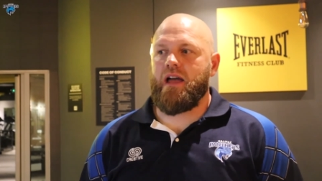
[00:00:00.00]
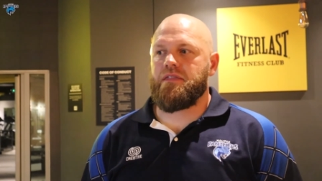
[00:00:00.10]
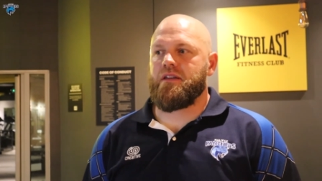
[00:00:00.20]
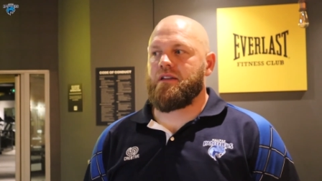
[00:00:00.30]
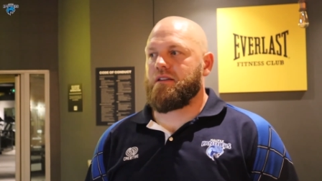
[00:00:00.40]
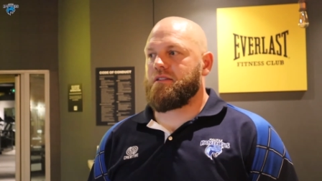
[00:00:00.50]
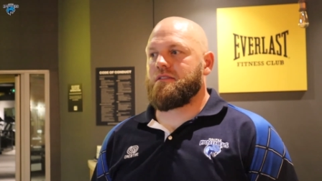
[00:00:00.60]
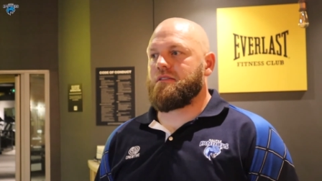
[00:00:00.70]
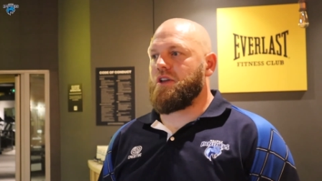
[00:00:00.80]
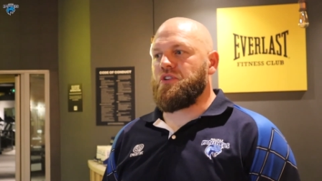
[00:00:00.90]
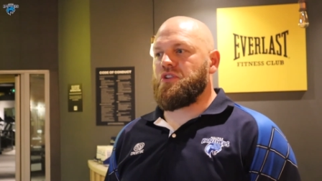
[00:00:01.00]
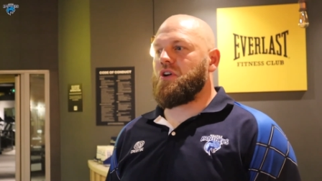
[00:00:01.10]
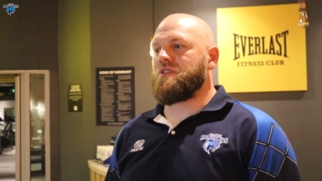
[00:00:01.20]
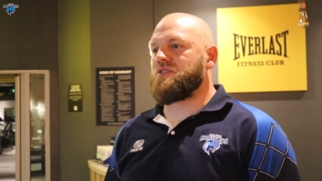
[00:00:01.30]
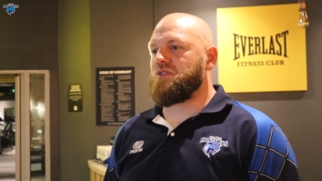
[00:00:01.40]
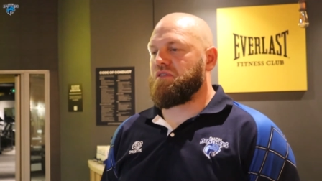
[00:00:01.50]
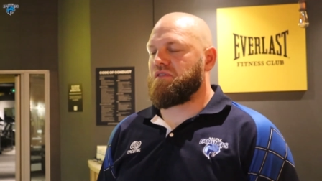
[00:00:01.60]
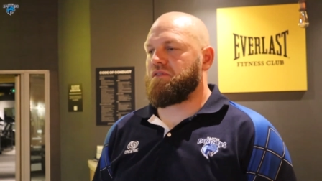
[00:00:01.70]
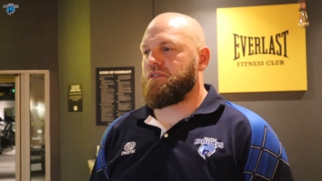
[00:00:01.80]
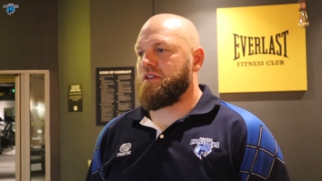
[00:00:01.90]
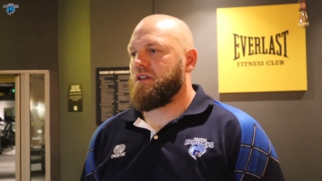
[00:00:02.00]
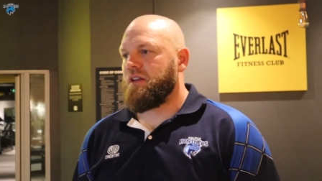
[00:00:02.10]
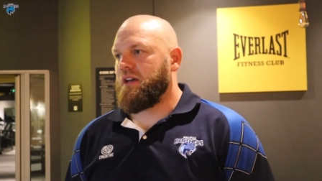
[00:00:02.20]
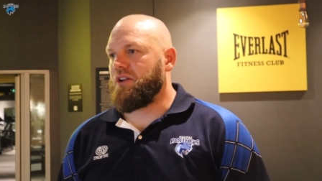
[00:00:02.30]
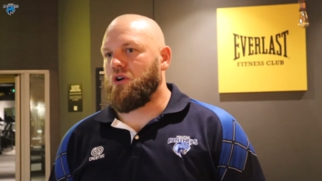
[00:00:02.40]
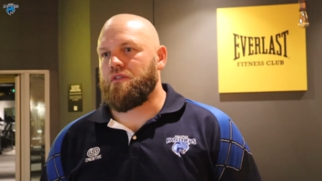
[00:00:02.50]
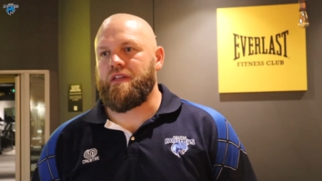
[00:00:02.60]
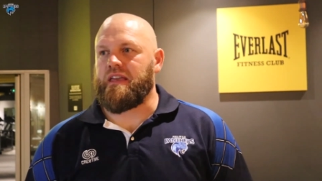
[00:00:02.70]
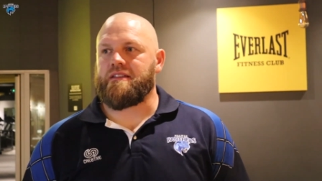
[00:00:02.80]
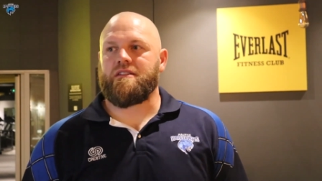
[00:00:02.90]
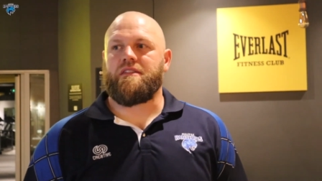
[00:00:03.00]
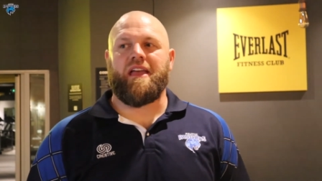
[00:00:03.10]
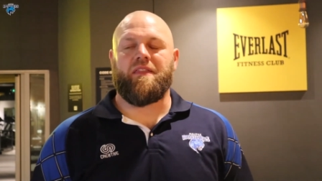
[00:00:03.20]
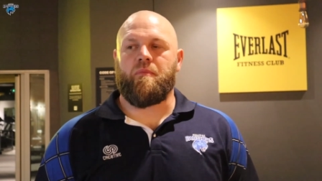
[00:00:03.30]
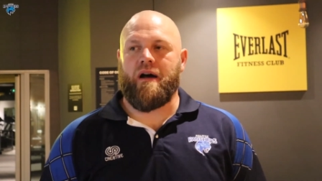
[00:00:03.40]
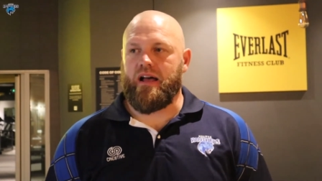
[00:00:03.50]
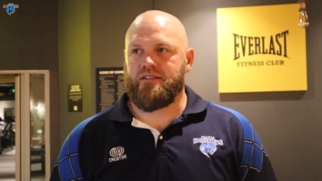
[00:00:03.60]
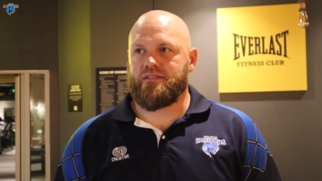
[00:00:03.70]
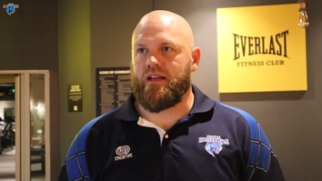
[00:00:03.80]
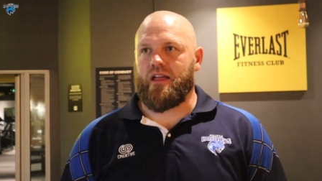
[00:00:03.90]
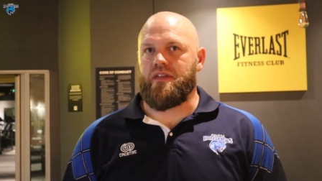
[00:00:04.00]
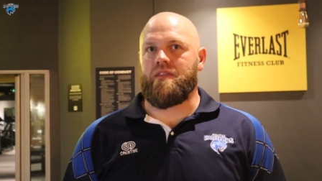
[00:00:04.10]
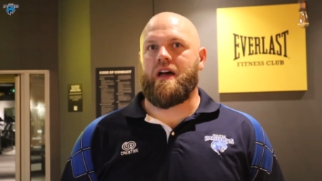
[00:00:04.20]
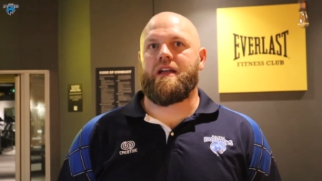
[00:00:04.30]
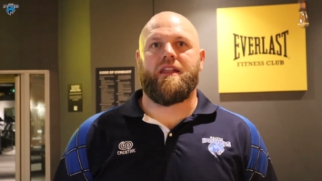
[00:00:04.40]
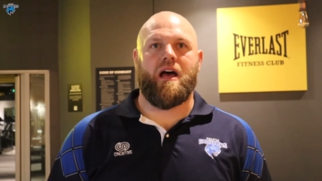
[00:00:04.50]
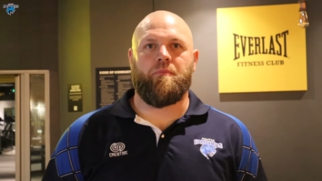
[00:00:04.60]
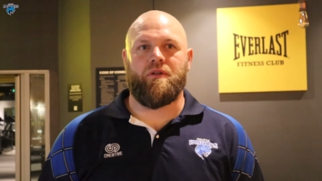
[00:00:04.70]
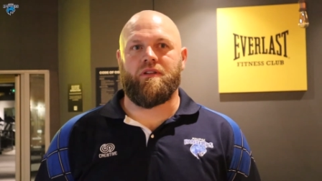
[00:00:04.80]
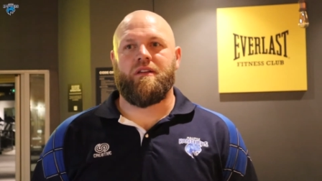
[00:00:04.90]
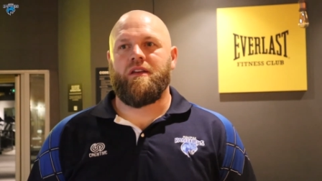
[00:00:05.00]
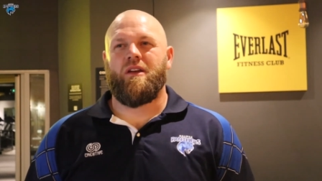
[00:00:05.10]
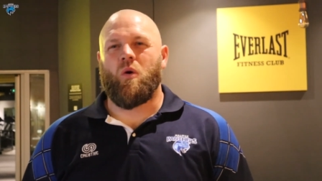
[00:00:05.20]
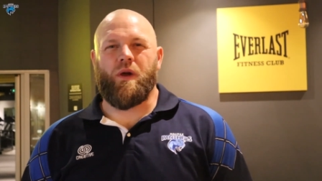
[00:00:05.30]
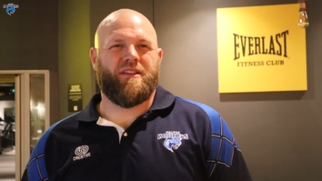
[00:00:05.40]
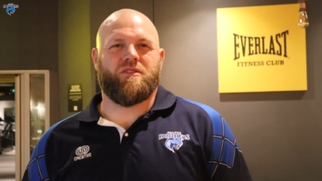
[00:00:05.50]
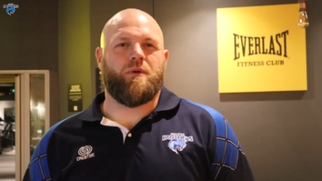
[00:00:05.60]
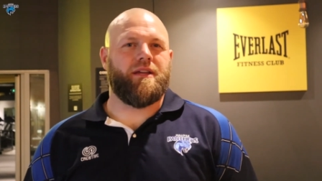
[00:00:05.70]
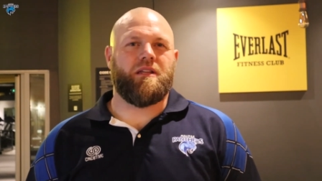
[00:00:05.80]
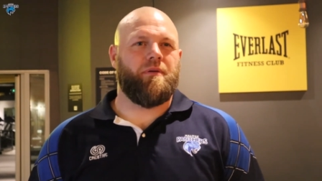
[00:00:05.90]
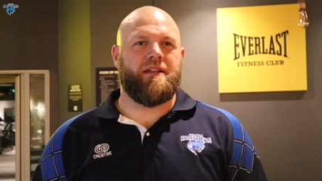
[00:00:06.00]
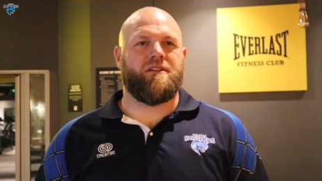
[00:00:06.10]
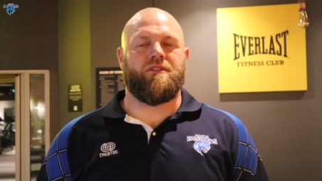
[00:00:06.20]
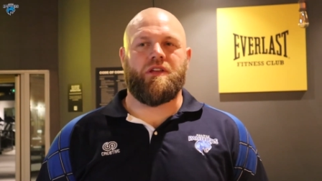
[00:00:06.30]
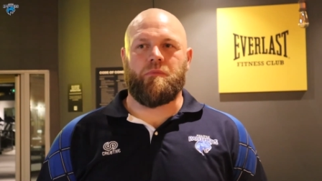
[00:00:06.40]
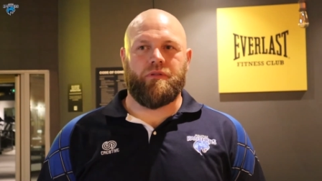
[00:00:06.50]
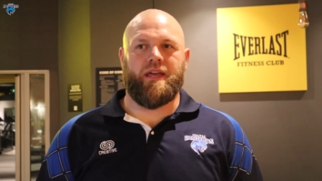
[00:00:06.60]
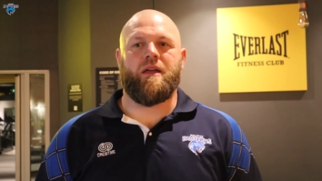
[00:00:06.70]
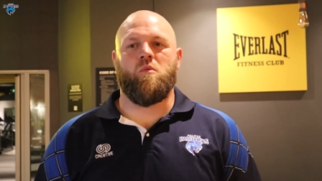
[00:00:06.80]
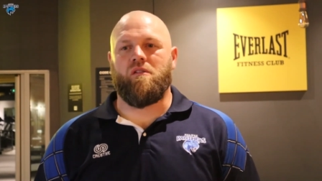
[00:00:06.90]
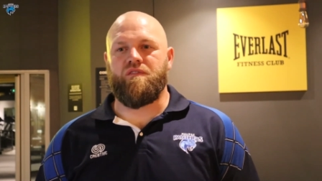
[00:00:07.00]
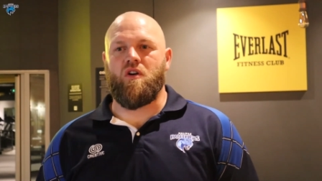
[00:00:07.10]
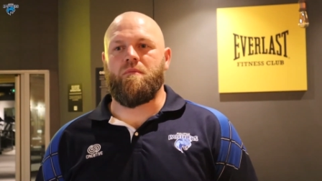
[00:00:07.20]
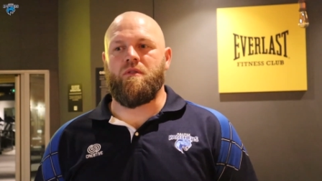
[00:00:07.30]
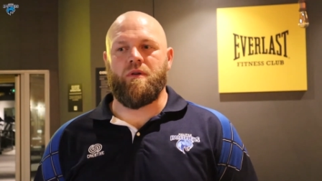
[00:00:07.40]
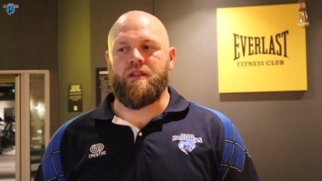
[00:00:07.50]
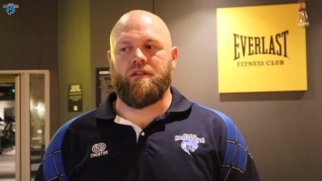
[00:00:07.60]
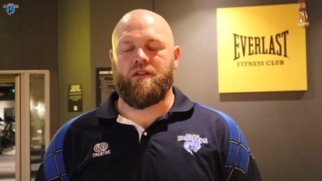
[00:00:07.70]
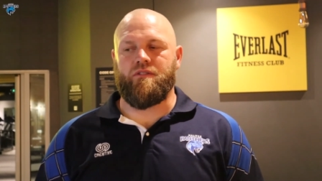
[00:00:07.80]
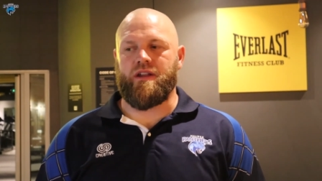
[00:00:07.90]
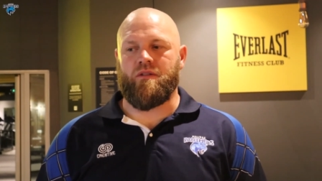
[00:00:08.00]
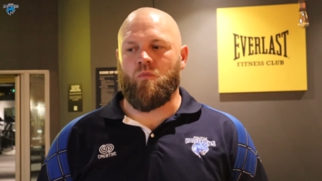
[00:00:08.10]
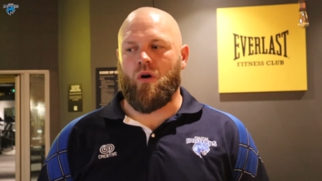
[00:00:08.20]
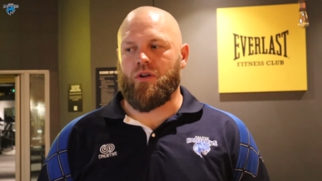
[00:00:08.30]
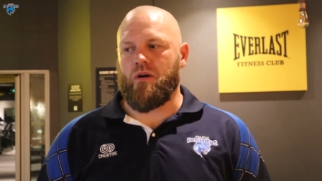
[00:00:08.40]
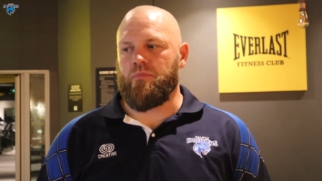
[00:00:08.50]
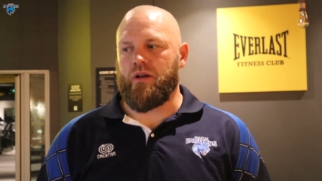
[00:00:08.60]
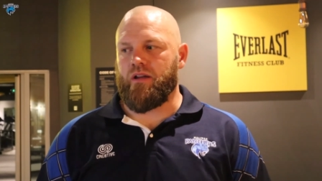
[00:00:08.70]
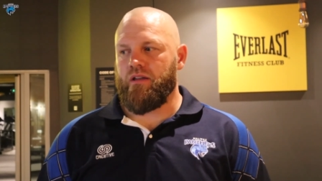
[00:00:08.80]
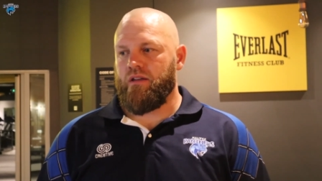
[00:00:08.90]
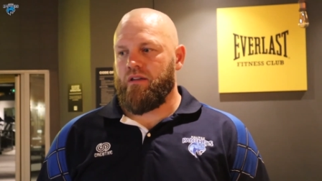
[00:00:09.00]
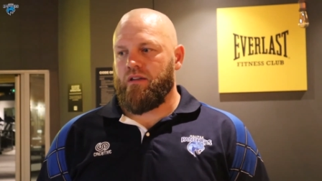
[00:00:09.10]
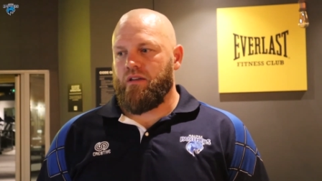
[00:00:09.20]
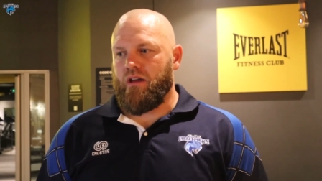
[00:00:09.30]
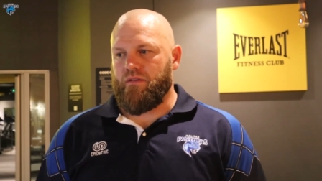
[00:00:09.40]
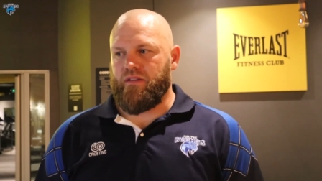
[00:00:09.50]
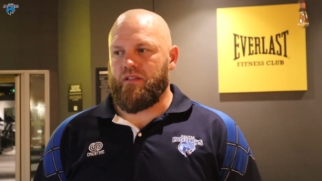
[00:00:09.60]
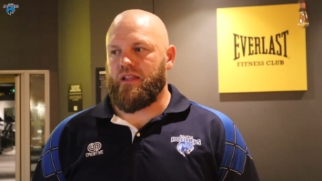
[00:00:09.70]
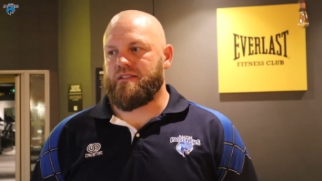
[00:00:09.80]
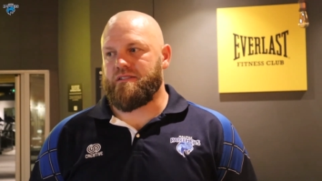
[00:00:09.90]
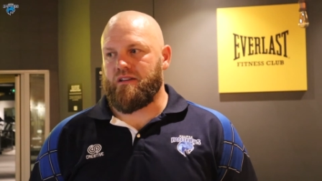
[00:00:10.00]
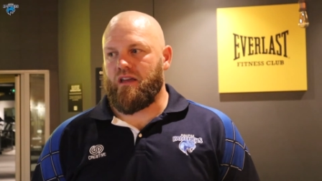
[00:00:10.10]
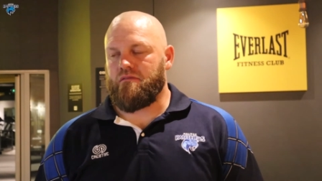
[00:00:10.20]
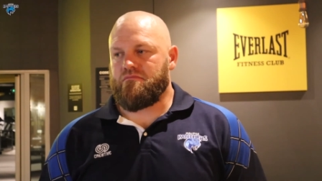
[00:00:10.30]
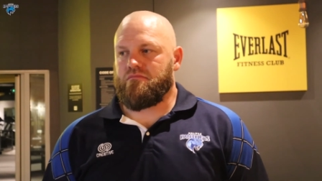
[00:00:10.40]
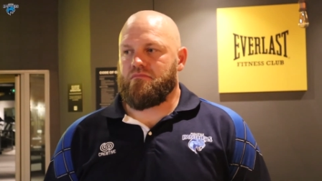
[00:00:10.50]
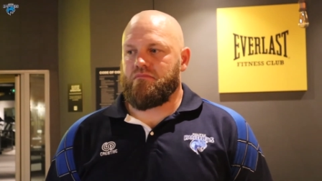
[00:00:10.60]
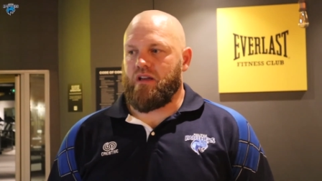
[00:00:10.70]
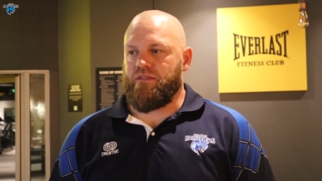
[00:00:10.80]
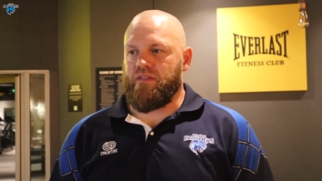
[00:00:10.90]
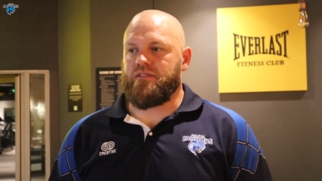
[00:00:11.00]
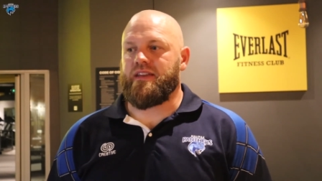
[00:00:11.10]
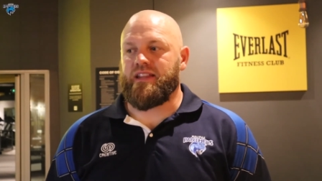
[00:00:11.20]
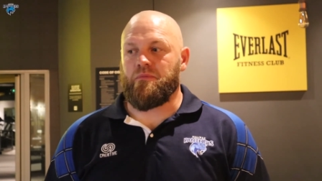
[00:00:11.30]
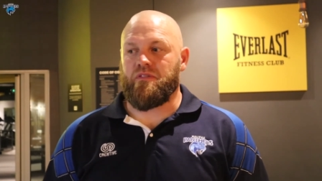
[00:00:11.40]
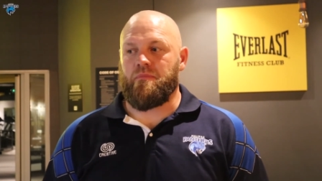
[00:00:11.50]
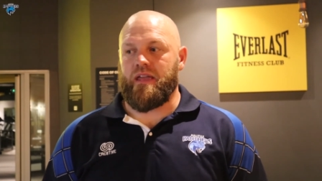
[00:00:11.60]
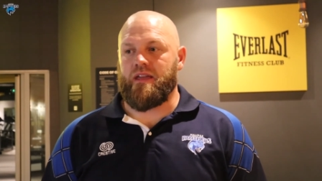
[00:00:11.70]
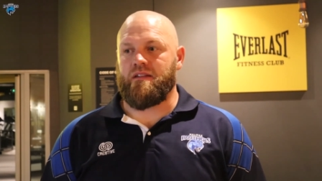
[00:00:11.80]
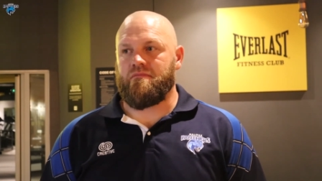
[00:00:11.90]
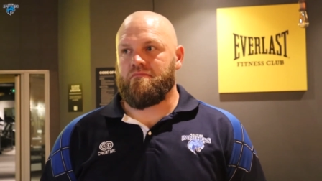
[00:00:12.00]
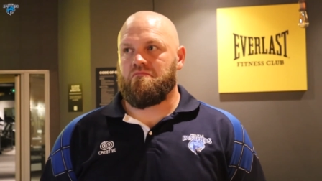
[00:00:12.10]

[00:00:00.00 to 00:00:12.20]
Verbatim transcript: I think the underdog stuff I don't think it's a thing of the past I think that can happen week to week depending on who you're playing what form you're in, you're in and whatnot but I think the lads are I think they're dealing with being